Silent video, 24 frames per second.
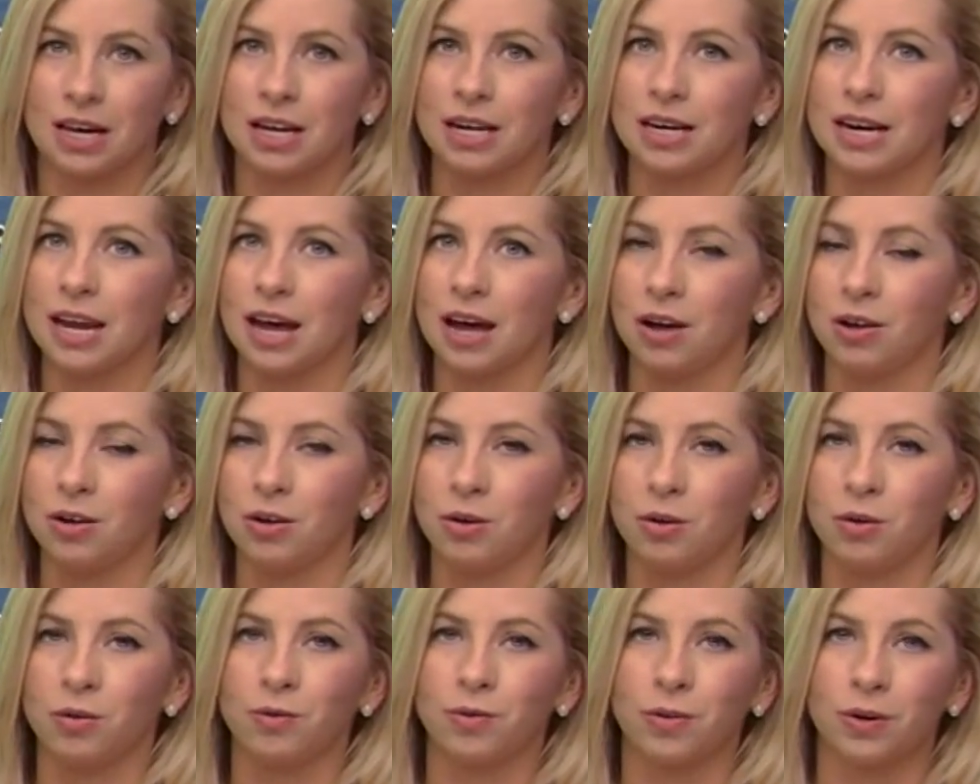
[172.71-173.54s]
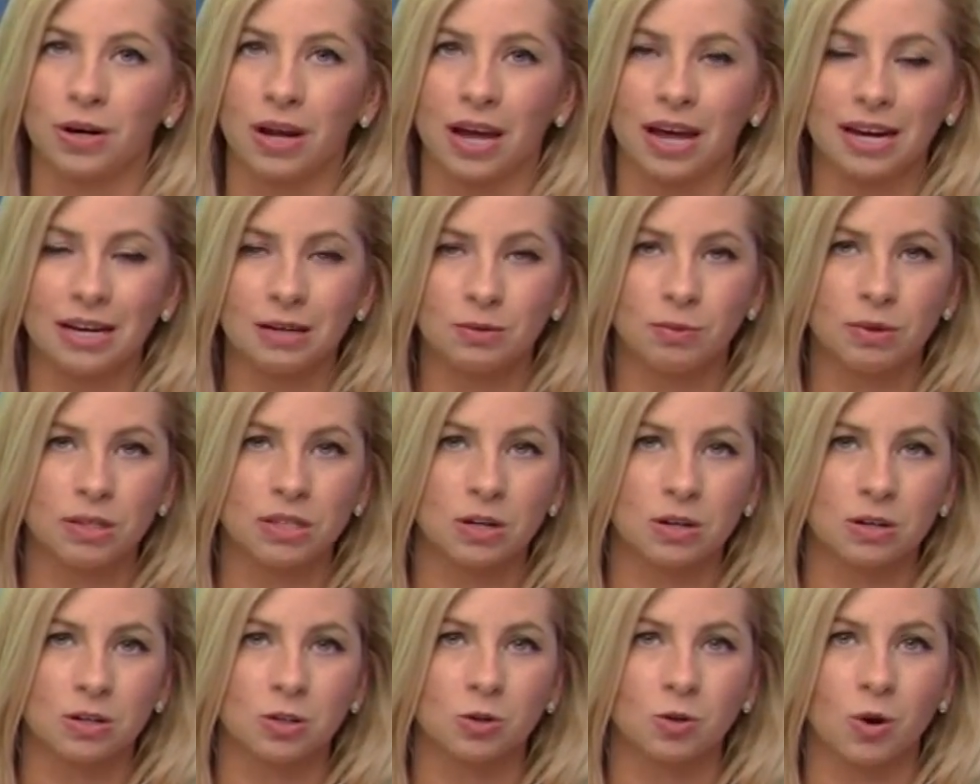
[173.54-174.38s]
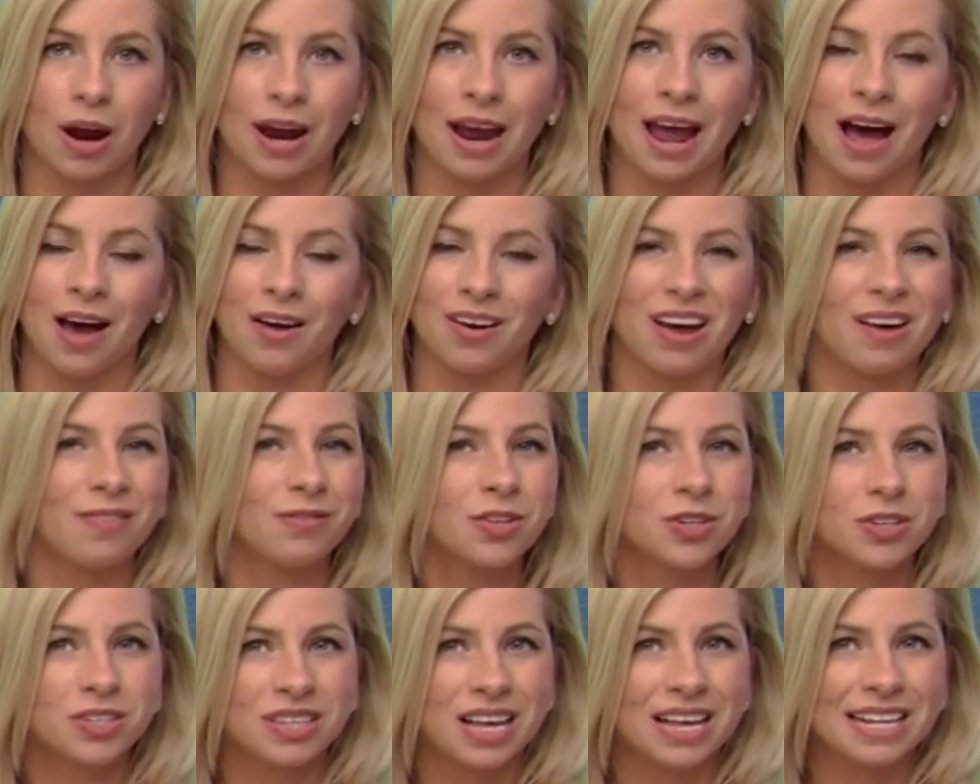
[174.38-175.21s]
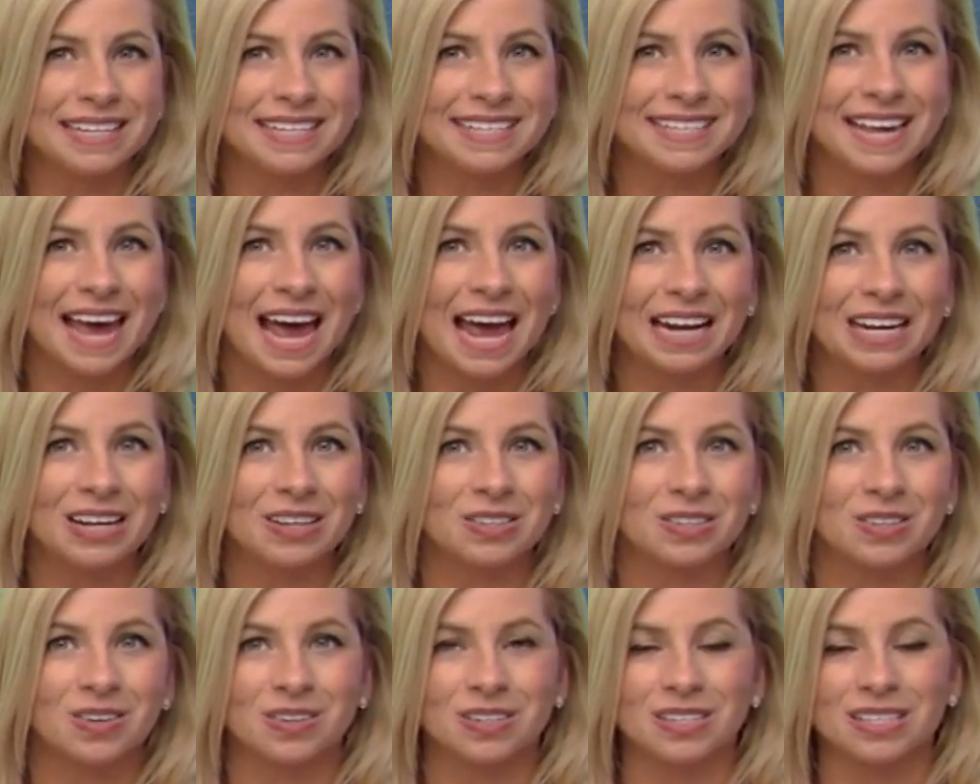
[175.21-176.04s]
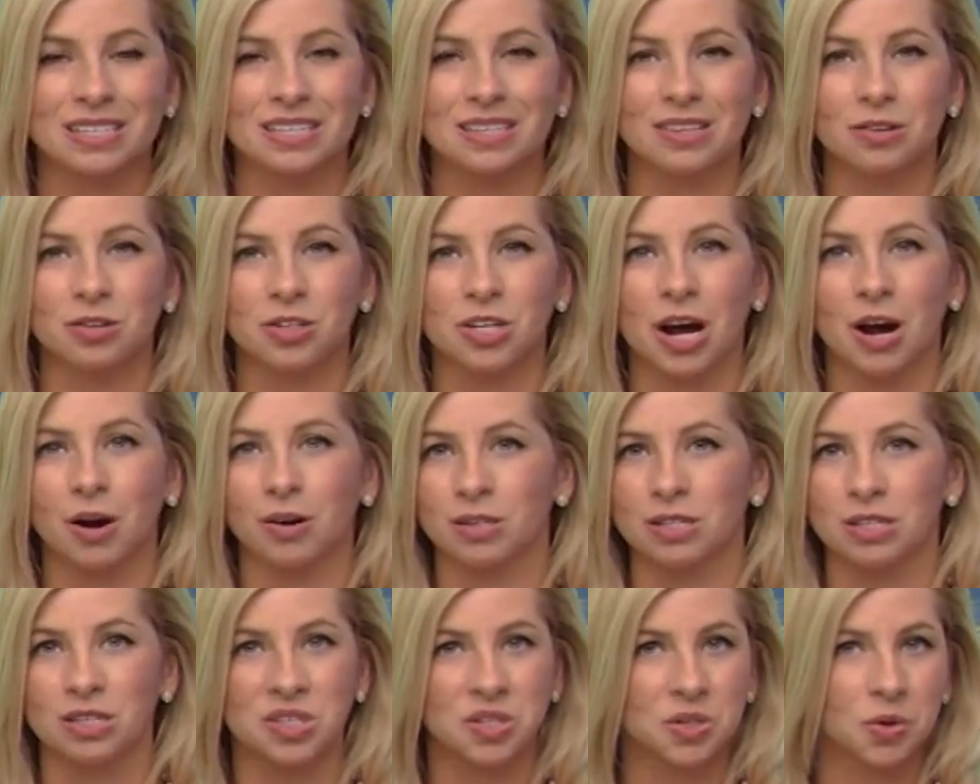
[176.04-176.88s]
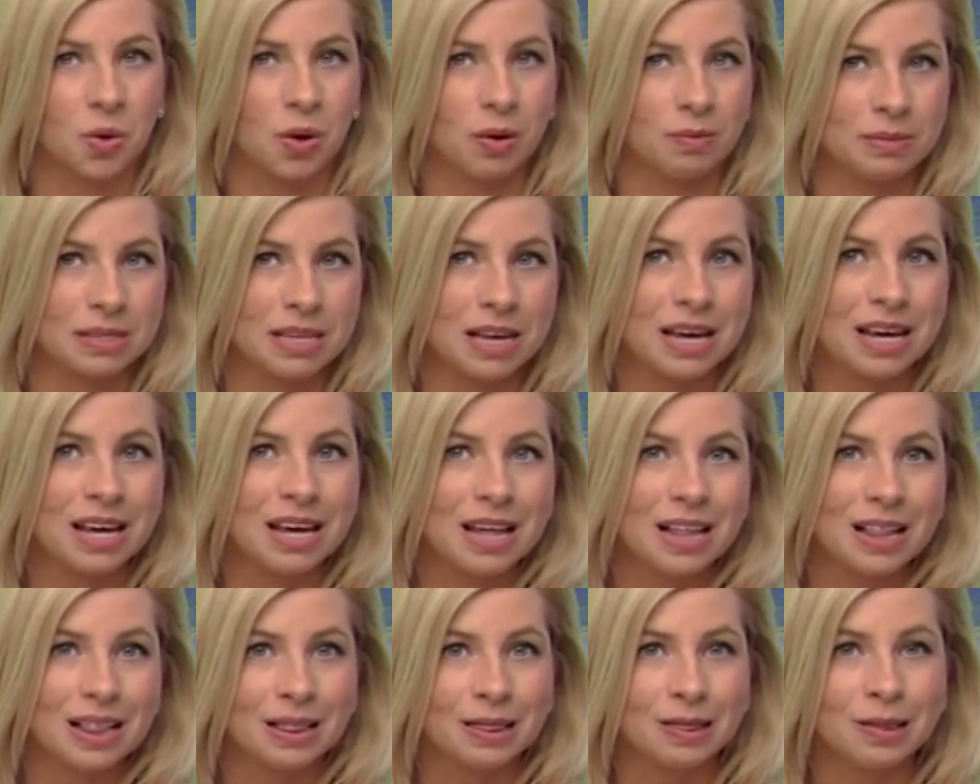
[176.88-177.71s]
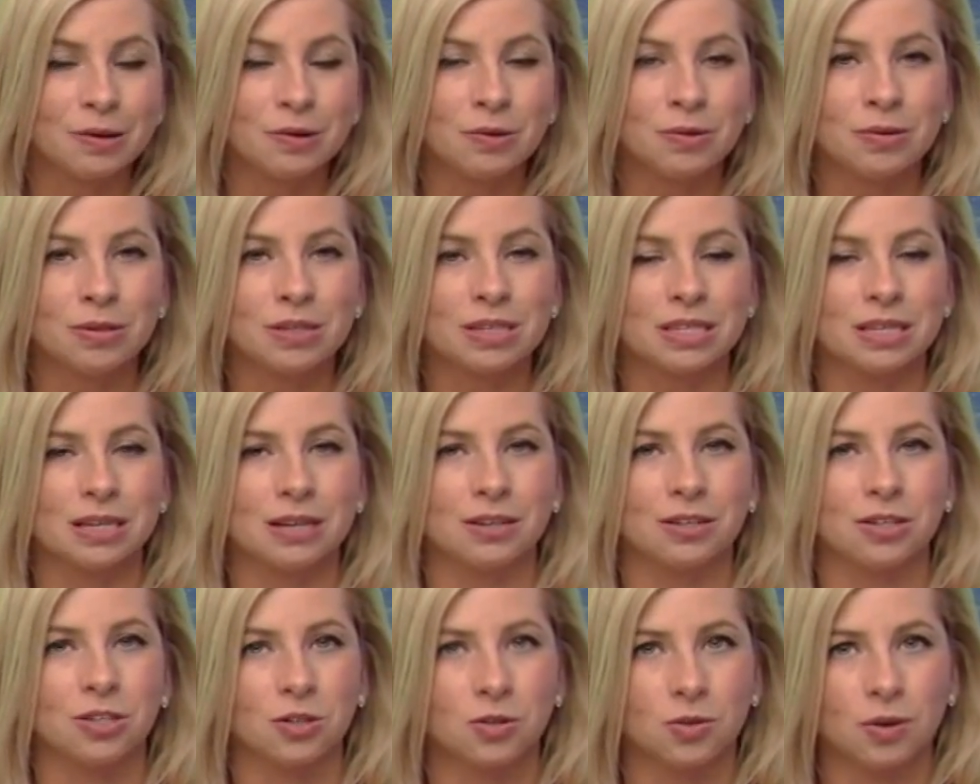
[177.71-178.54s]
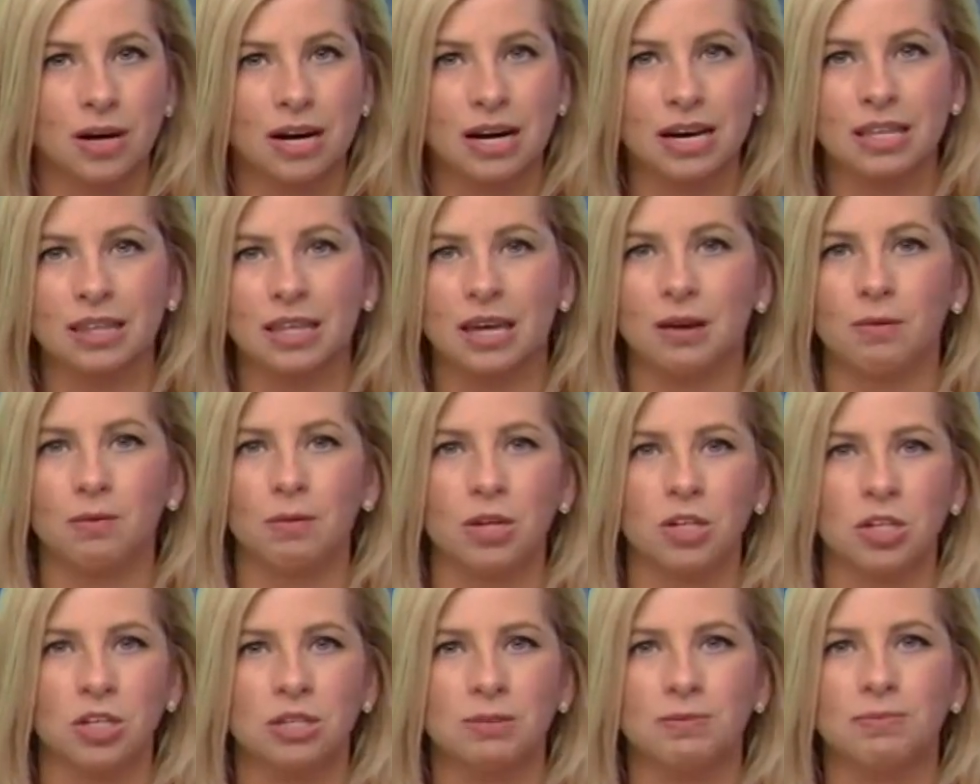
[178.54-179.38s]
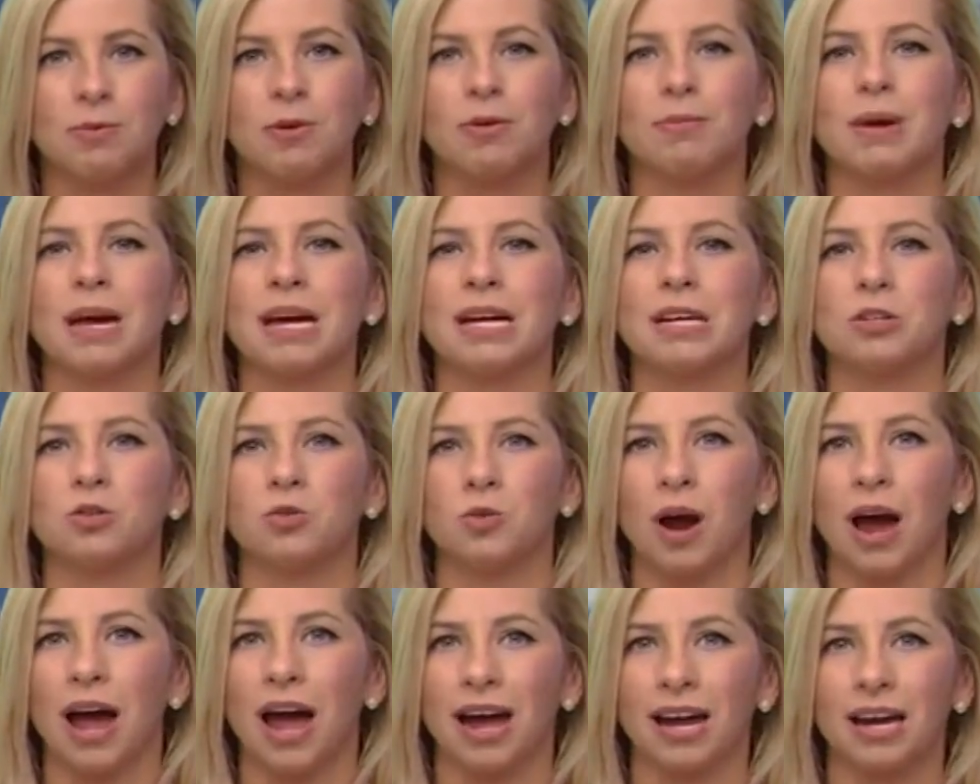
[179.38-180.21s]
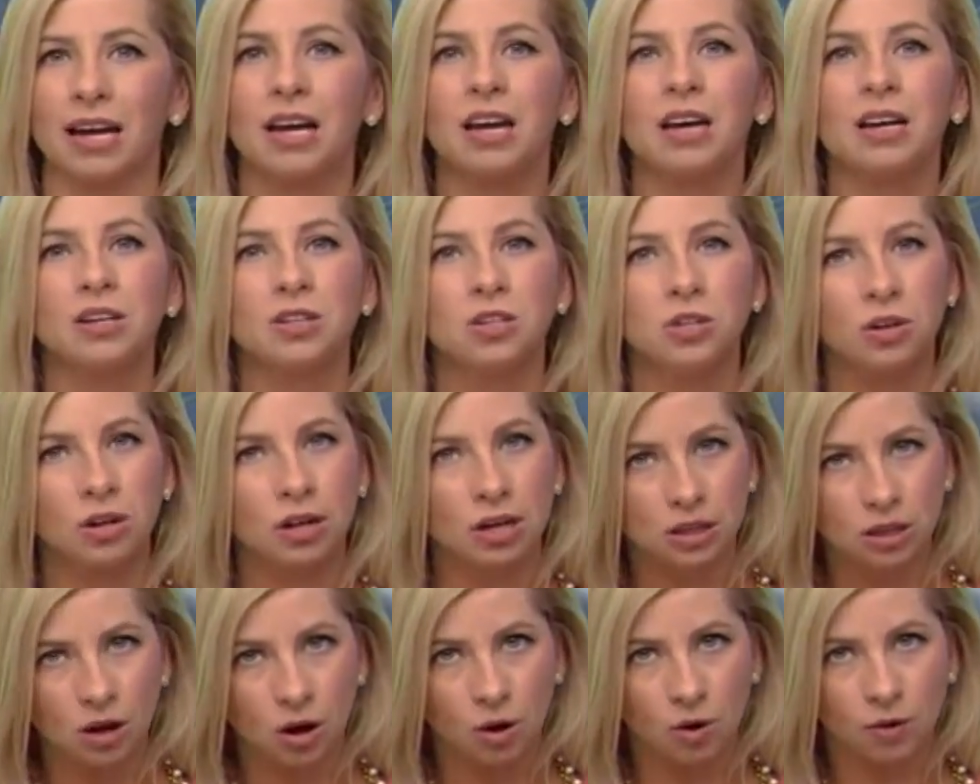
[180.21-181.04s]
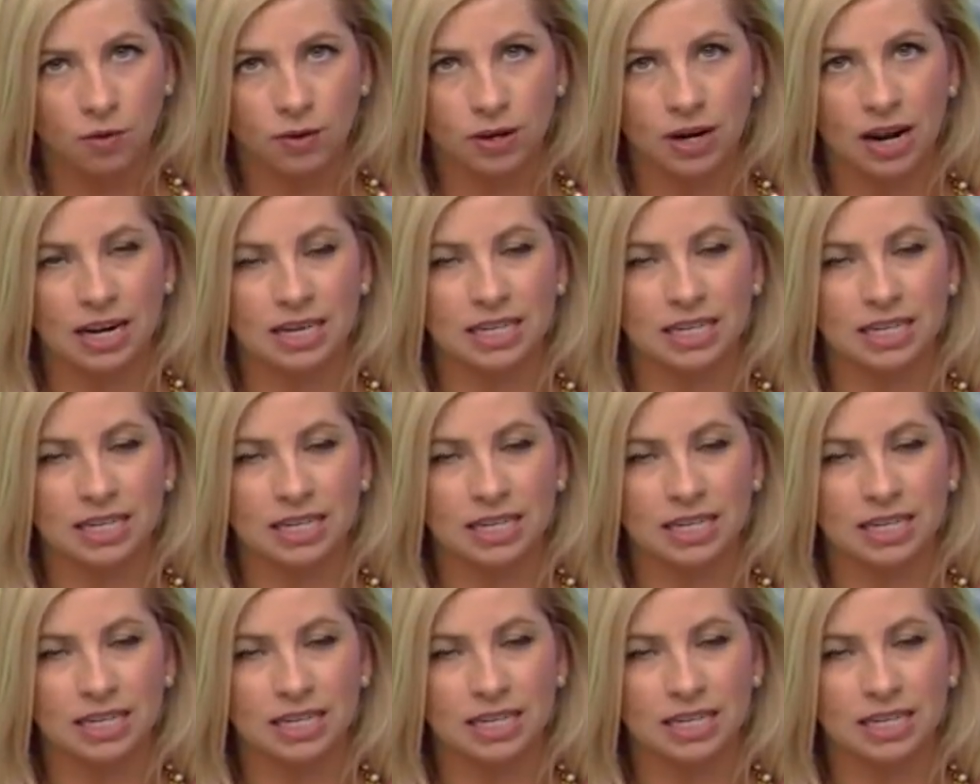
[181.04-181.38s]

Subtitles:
Now, overnight, we start to dry out. After sunset, you start to see those showers and storms lose their strength, and we should remain dry during the overnight